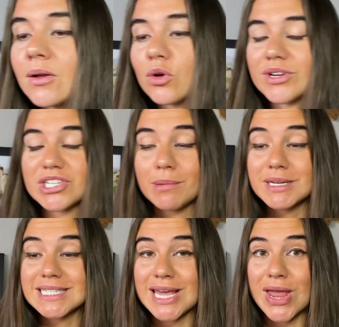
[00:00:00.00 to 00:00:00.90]
Question number
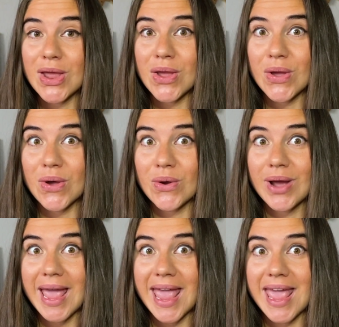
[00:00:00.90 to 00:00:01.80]

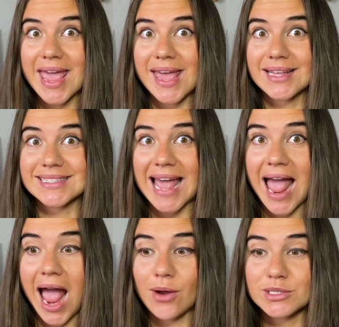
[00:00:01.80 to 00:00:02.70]
2 is,
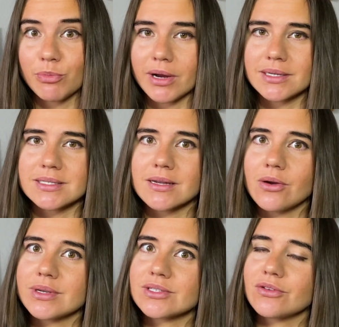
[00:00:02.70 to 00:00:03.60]
how is pregnancy
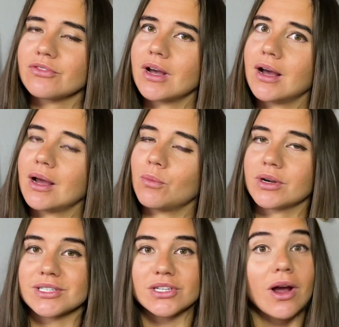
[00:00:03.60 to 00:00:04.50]
going so far and what
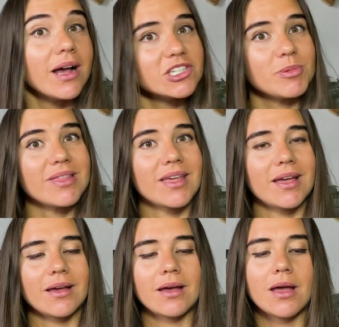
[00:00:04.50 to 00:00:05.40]
does your husband
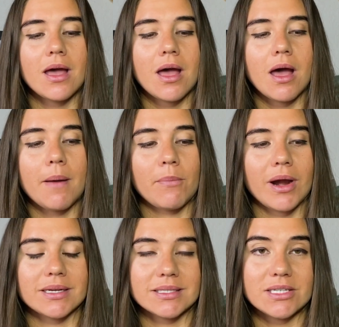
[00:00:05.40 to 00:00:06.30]
think?
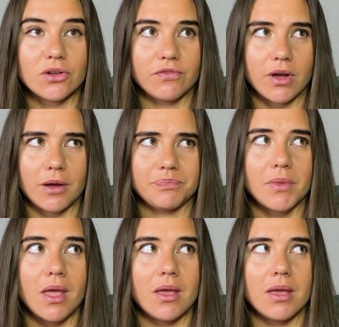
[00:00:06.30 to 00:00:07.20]
Pregnancy so far
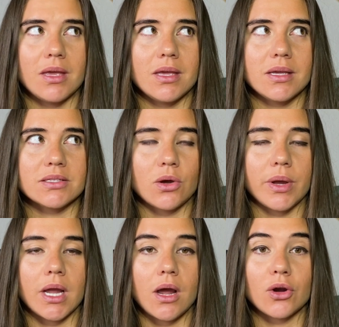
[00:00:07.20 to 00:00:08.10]
is
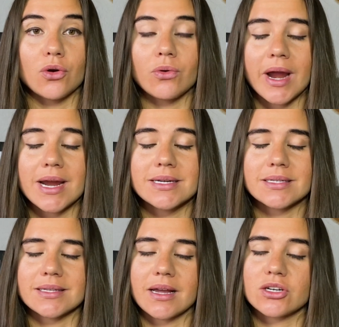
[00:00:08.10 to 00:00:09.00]
going great.
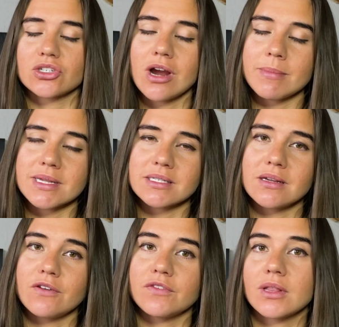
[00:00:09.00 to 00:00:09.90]
Second
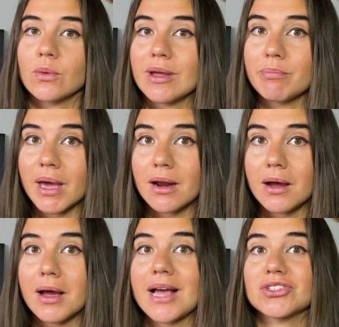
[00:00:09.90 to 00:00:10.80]
trimester, feeling way
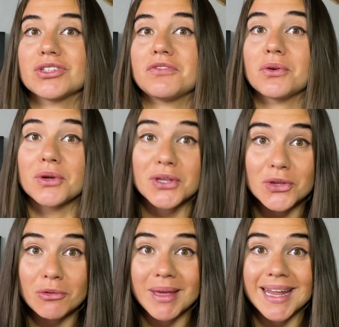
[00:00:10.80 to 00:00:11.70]
better, actually feel
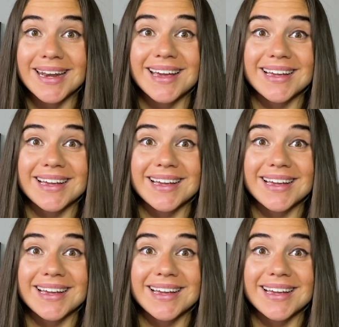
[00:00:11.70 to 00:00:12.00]
human,